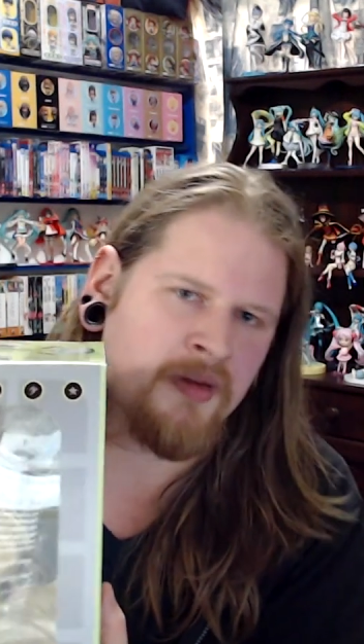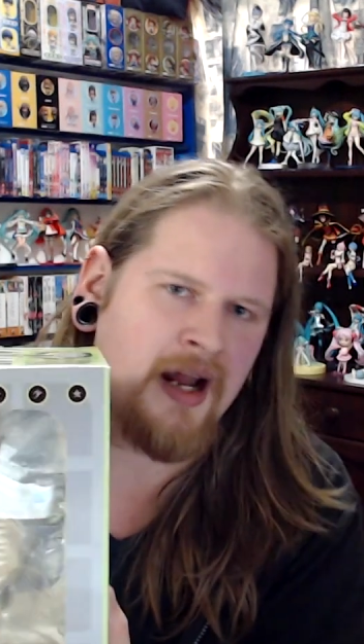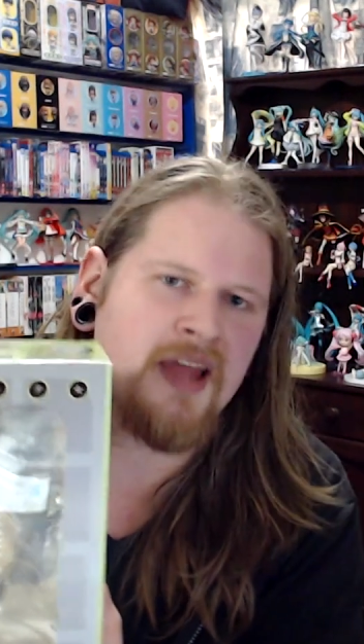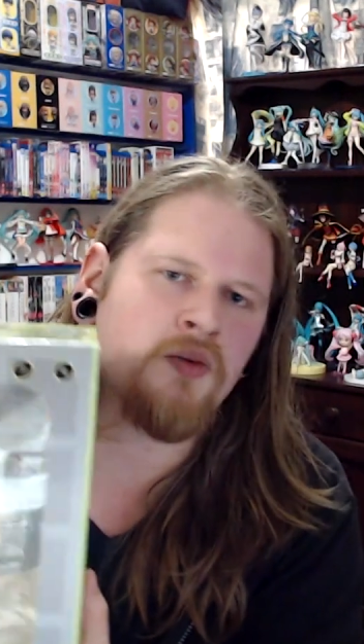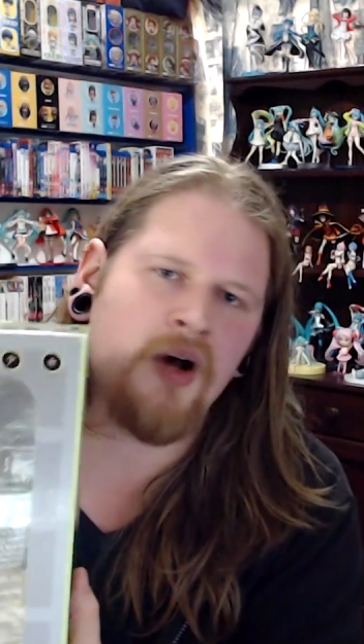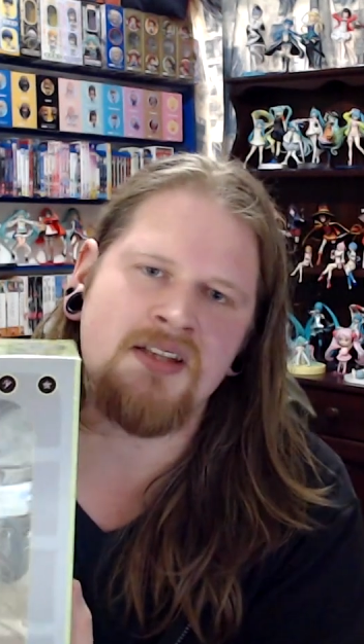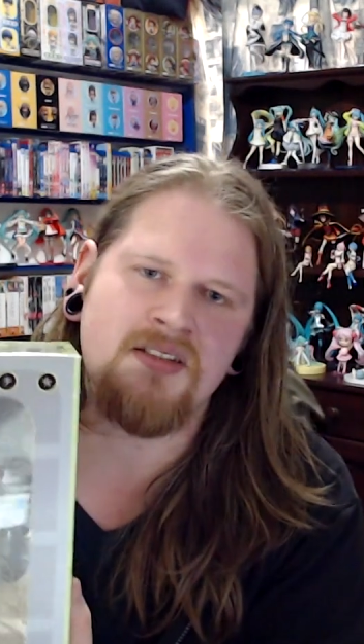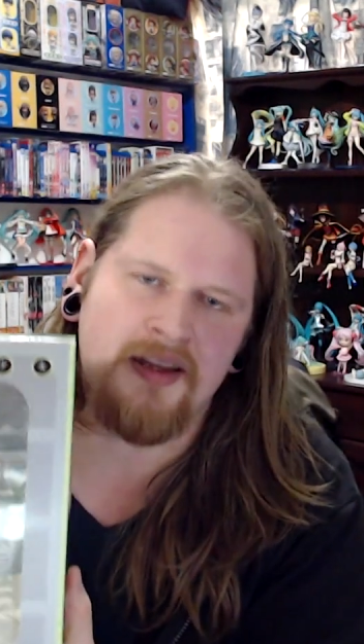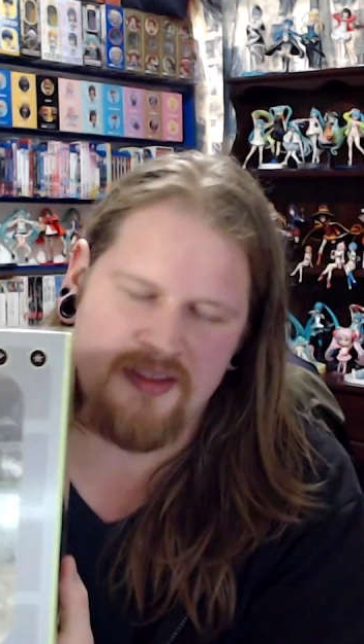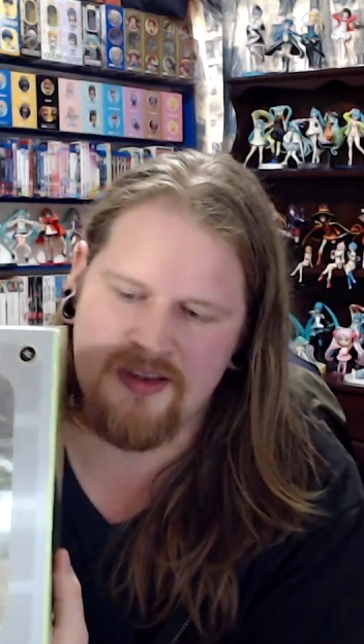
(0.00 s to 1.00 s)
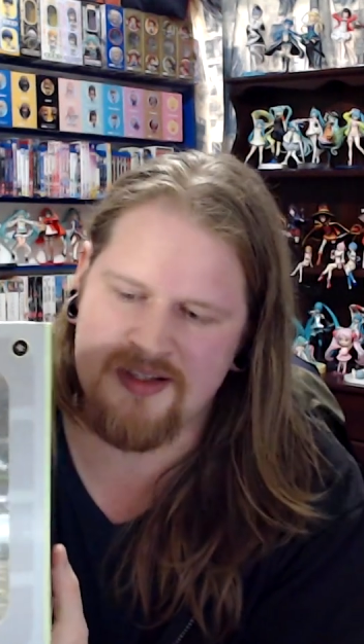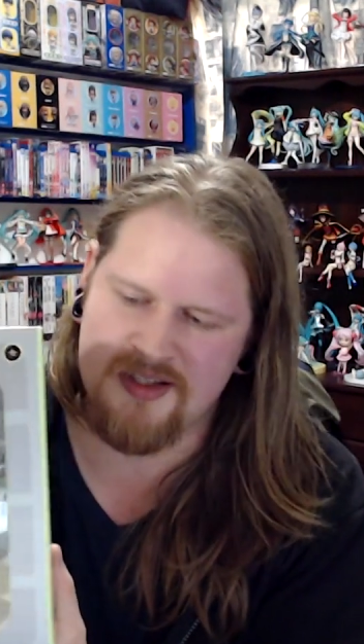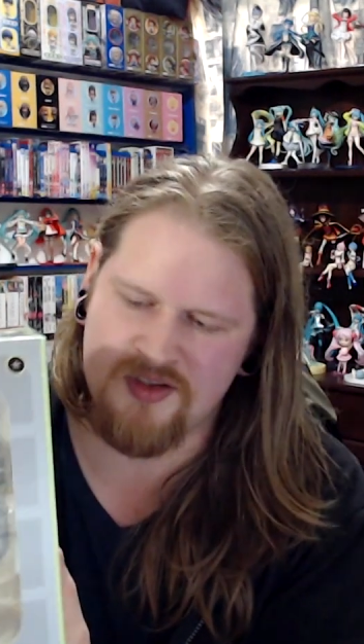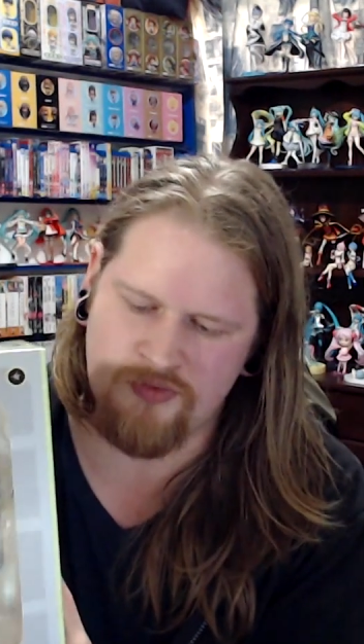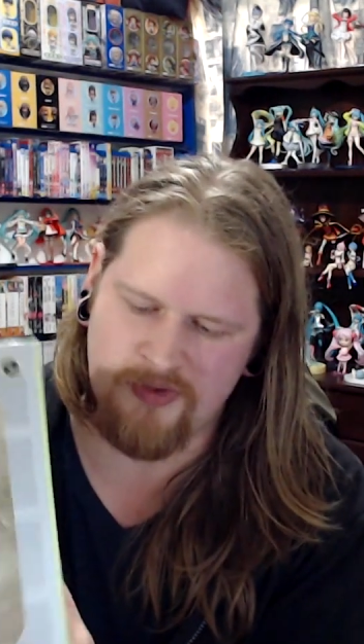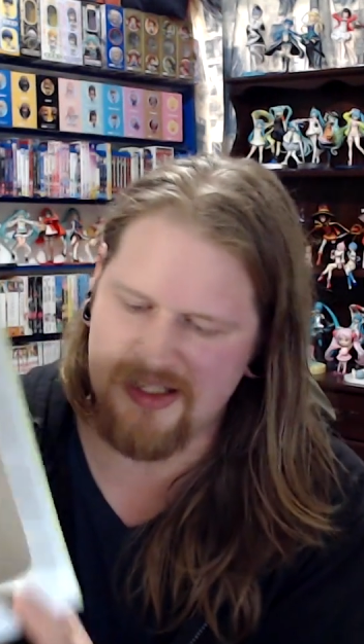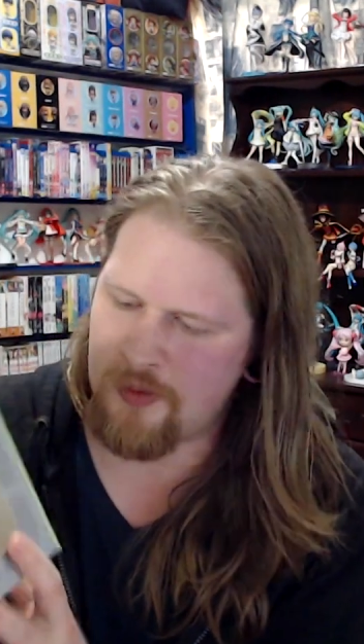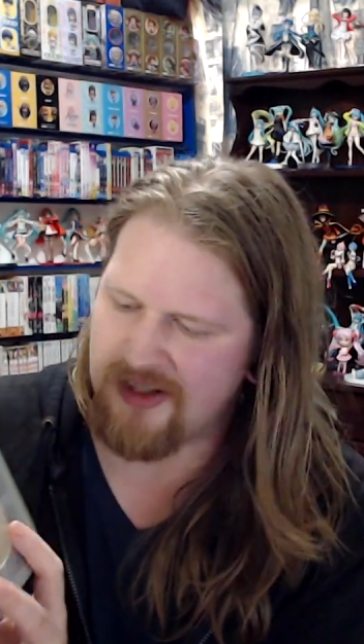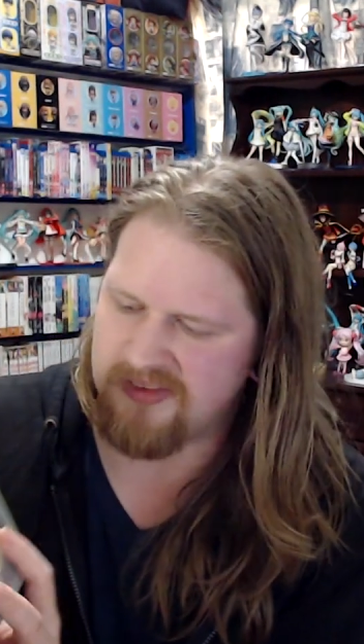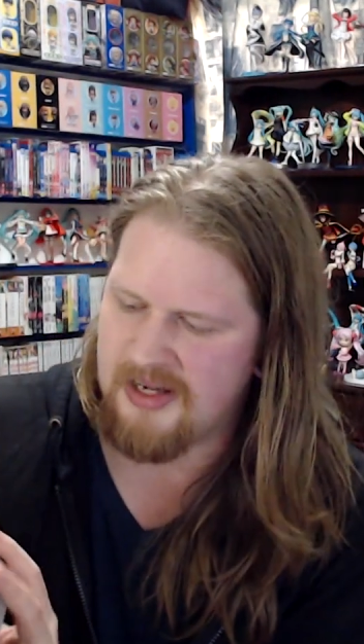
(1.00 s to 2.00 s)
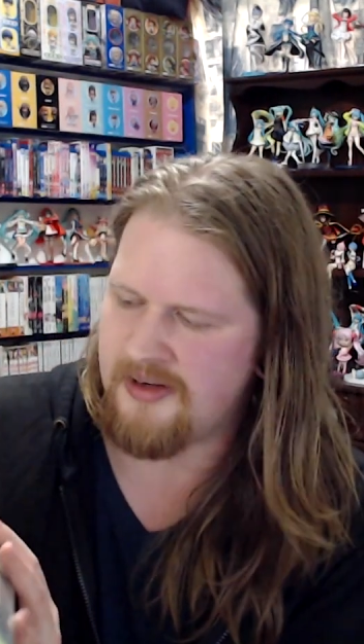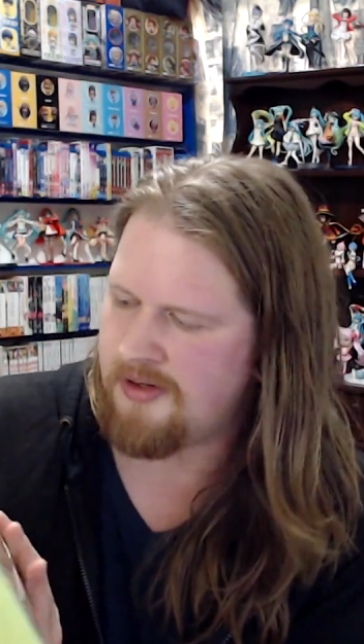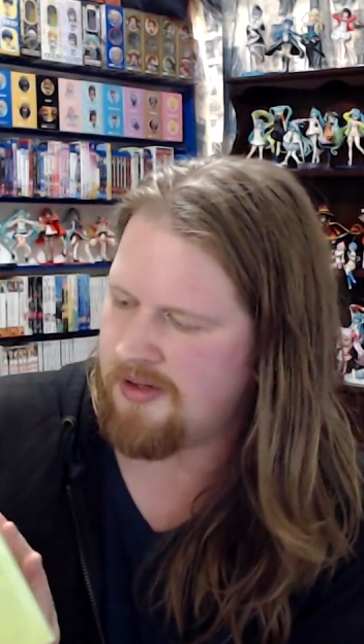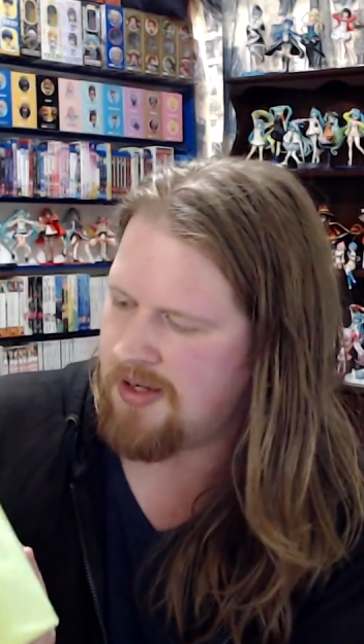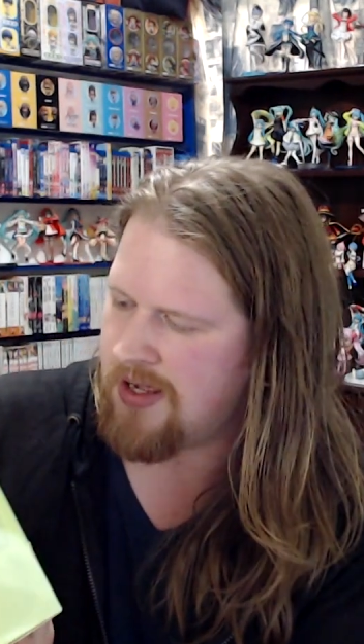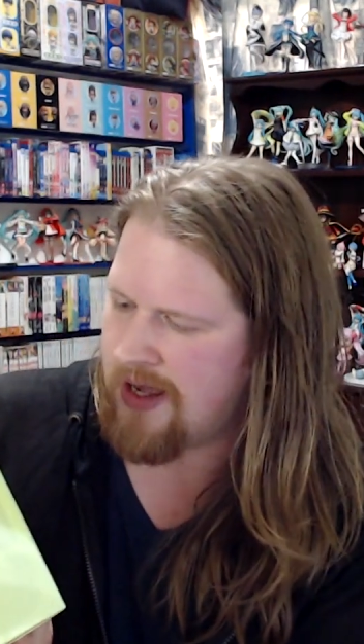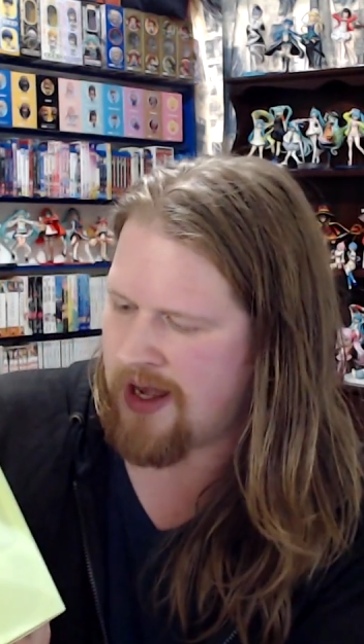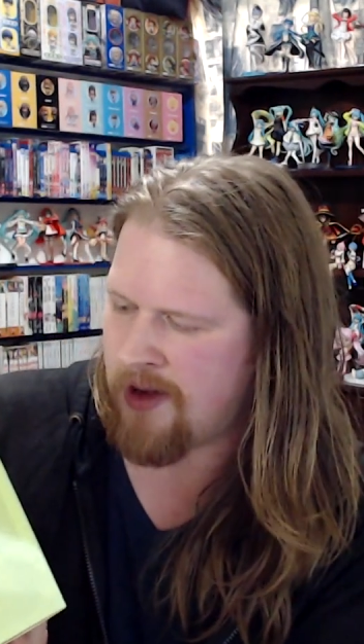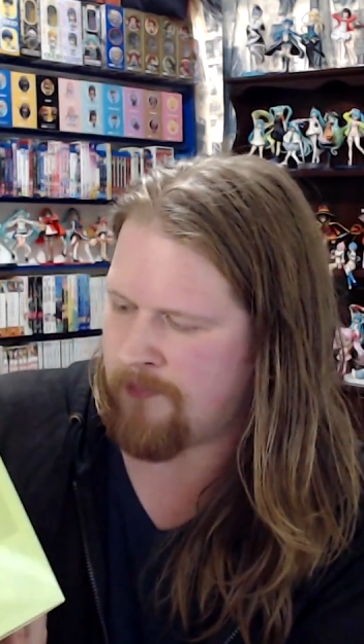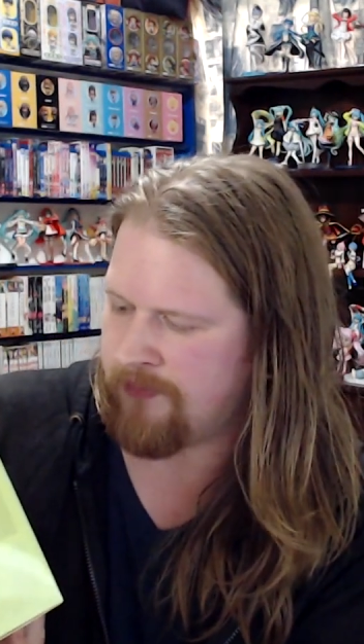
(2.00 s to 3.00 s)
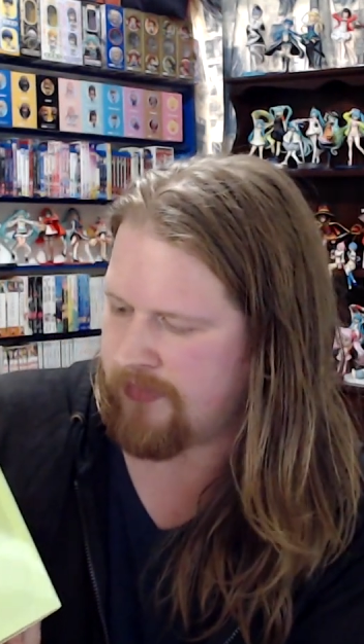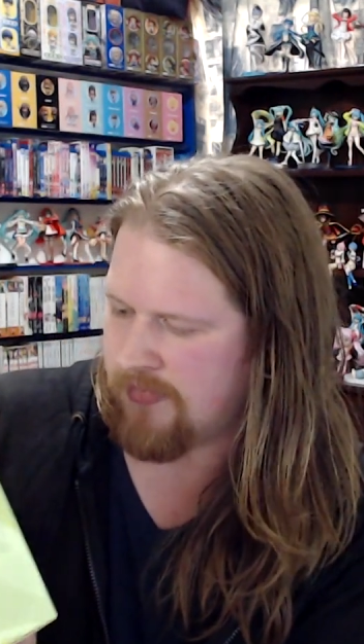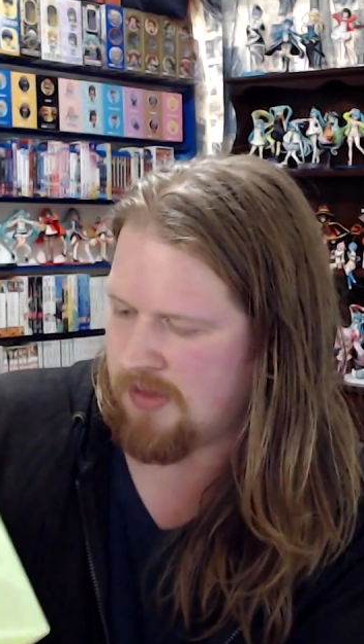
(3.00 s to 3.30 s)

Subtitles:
But otherwise, I think this is really well done. I'm